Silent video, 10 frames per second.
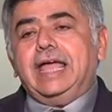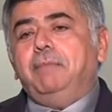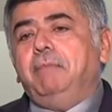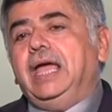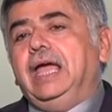
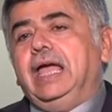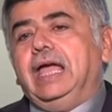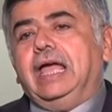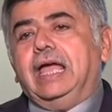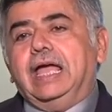MA
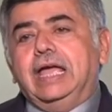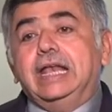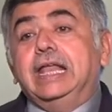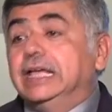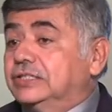
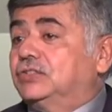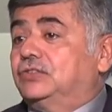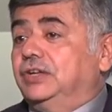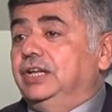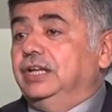in
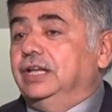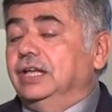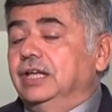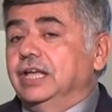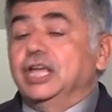history
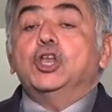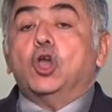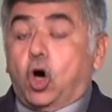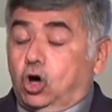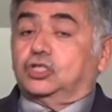in
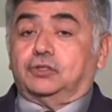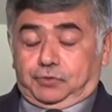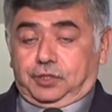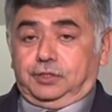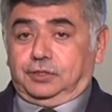
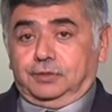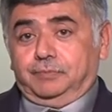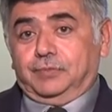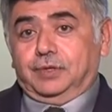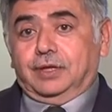Oxford,
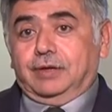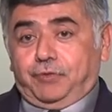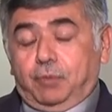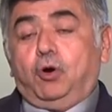from